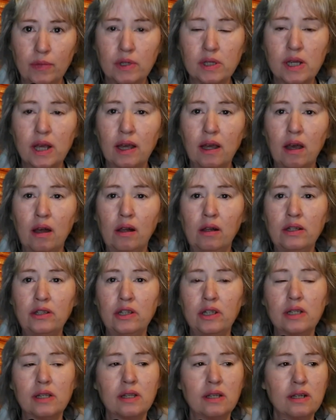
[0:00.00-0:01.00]
The
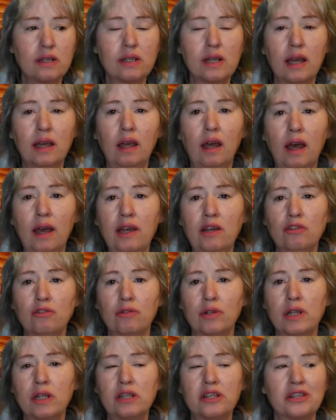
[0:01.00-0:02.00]
psychologists and the
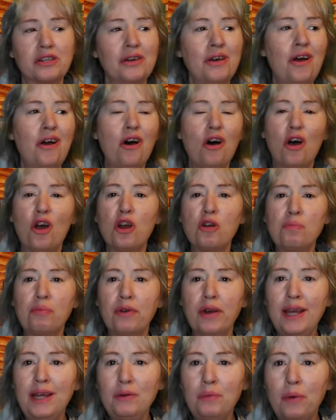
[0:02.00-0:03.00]
psychiatrists are
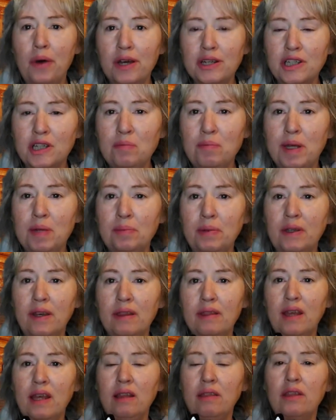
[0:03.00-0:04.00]
brainwashing people
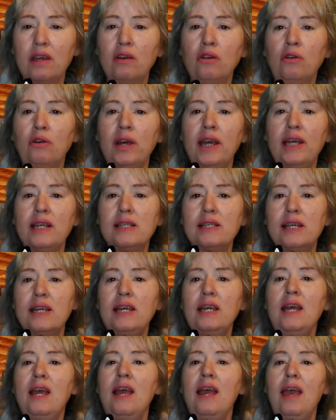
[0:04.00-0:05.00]
to think they're
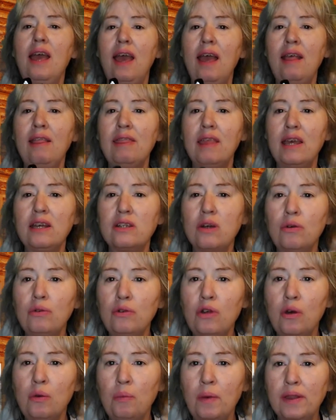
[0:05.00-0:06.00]
crazy and they
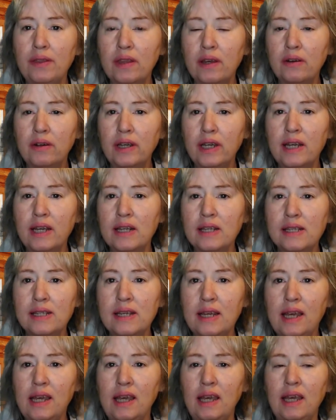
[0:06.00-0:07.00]
don't know what their kids
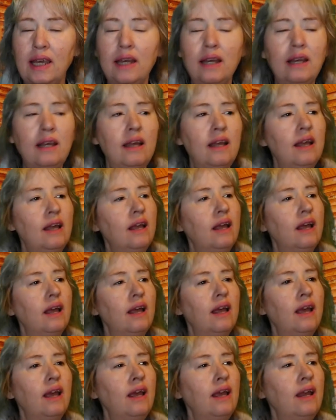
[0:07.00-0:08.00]
need.
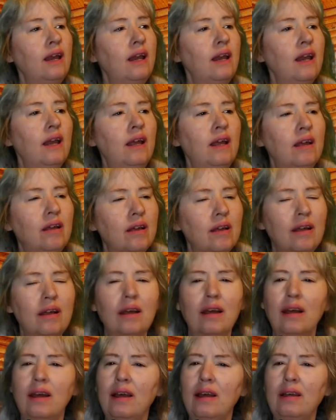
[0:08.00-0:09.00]
And
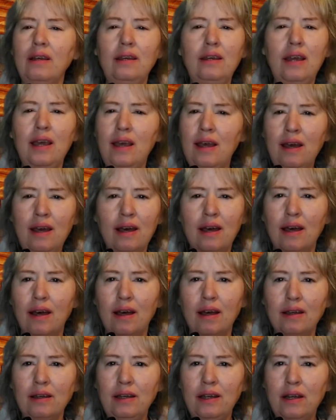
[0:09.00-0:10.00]

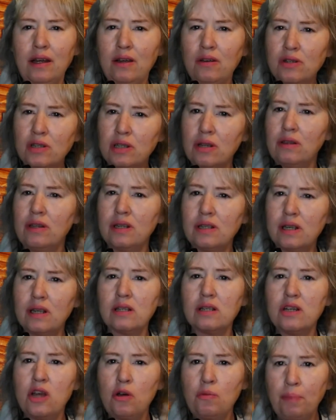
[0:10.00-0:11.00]
yeah, you know, so this
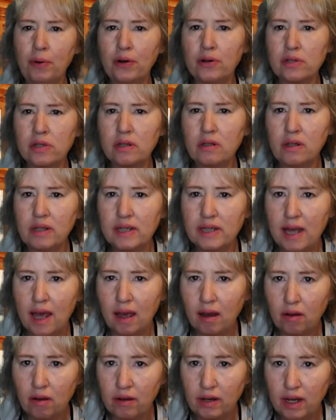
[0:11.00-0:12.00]
is no personal
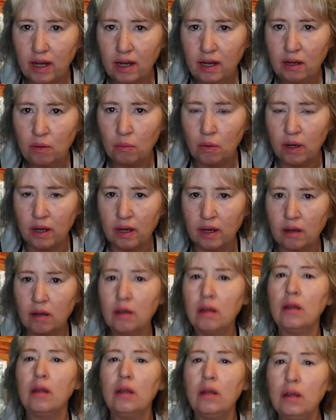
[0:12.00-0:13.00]
attack on anyone.
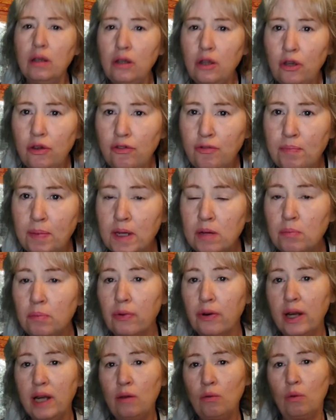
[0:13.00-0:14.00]
You've
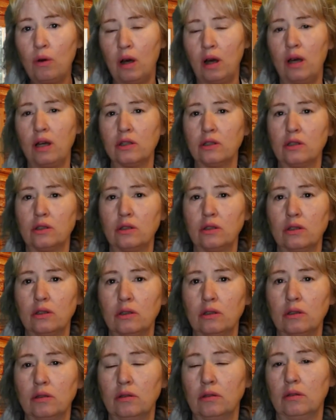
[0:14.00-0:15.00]
been
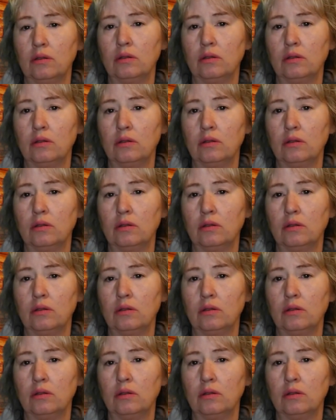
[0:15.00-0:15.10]
brainwashed